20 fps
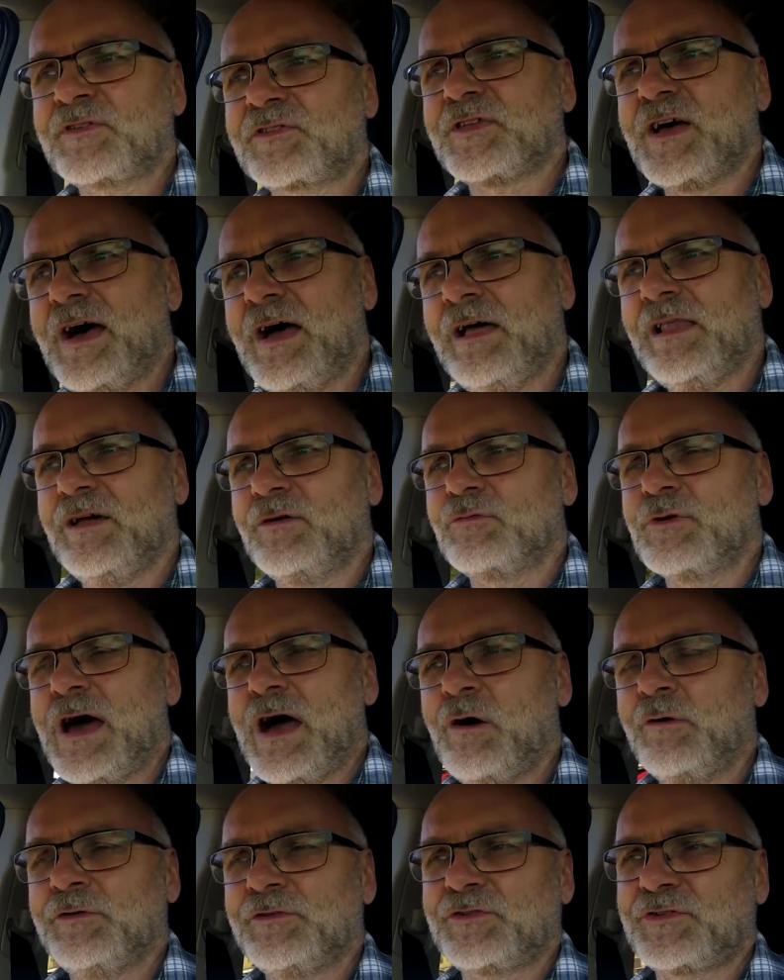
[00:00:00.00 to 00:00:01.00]
style,
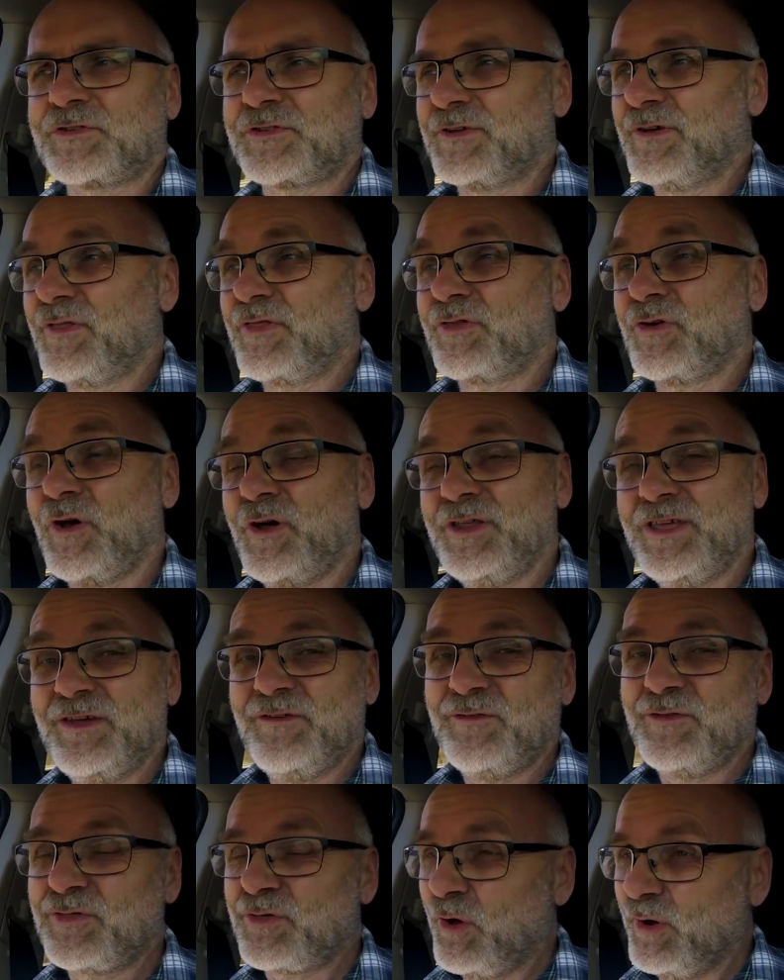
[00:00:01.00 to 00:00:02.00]
around
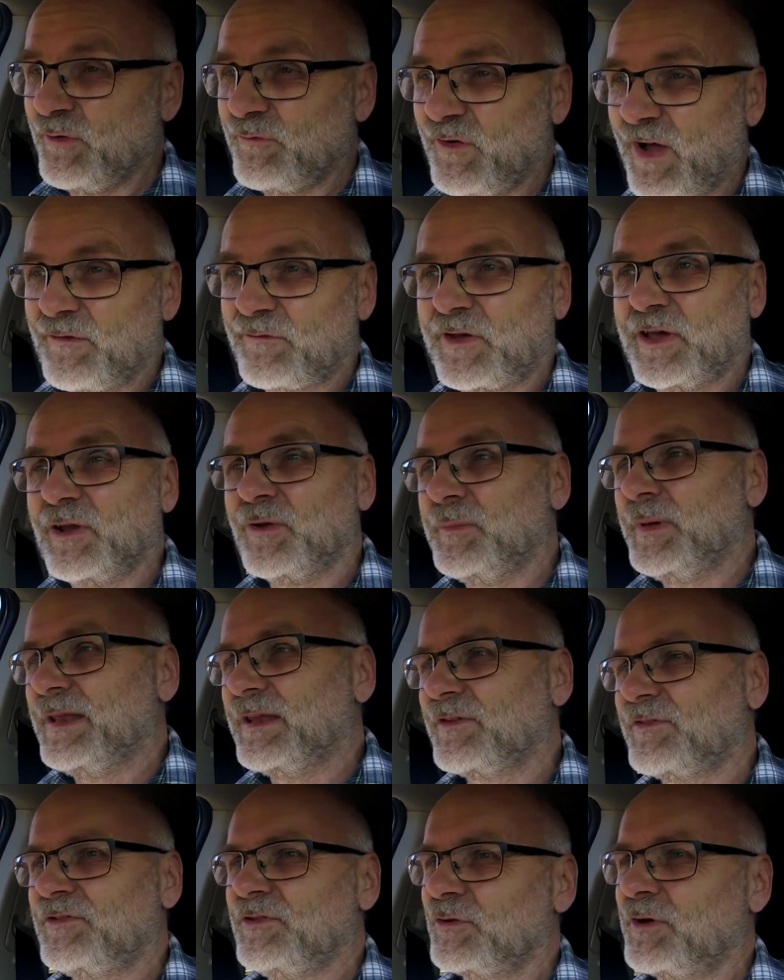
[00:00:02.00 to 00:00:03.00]
30-35
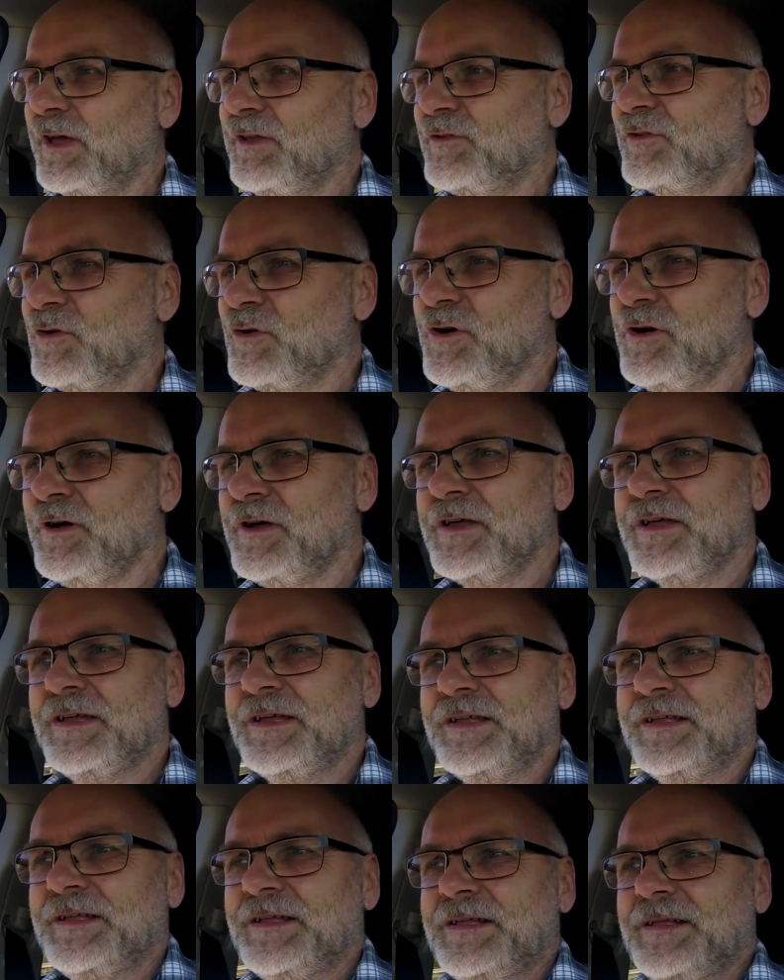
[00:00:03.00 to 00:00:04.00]
kilometers you can do,
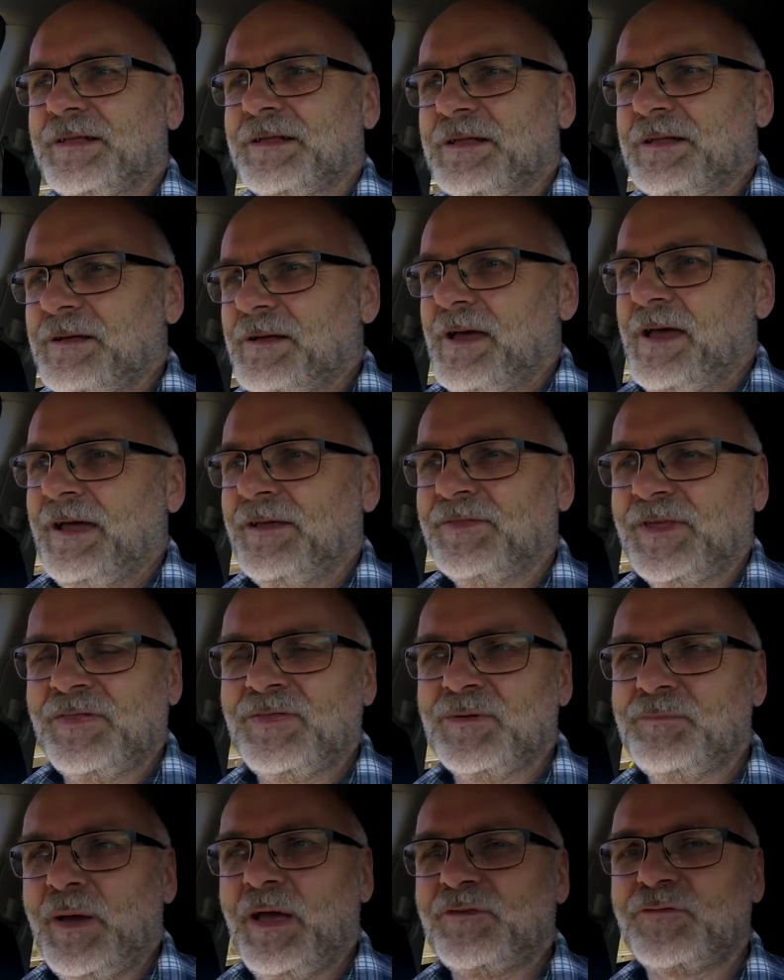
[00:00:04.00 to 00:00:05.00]
and then
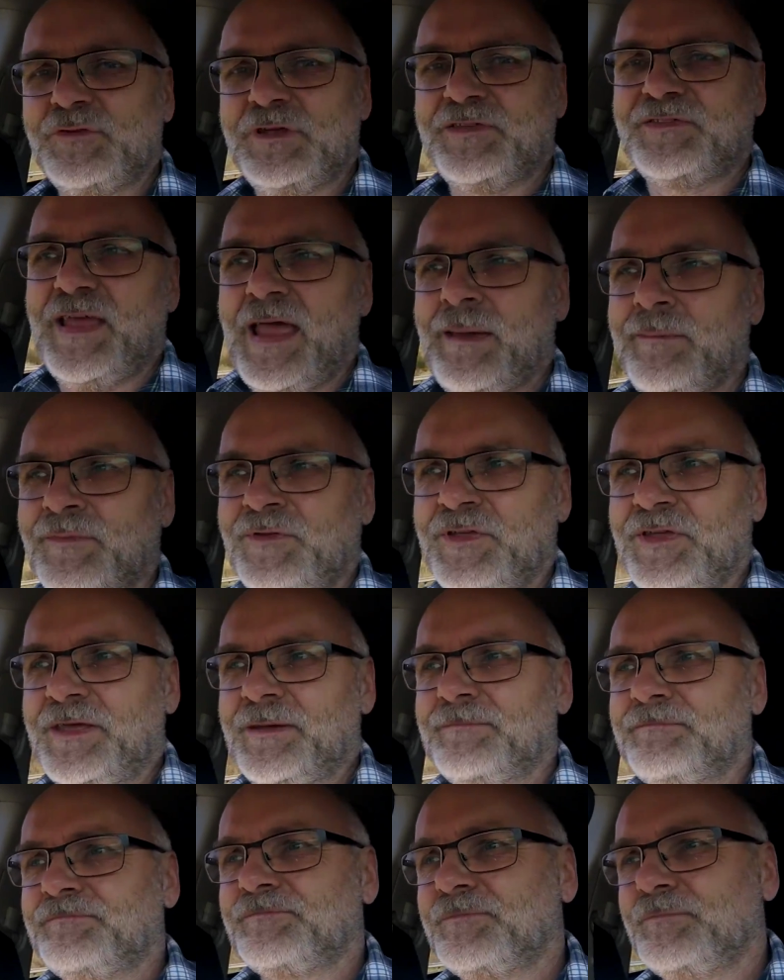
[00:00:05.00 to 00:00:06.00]
the battery is empty.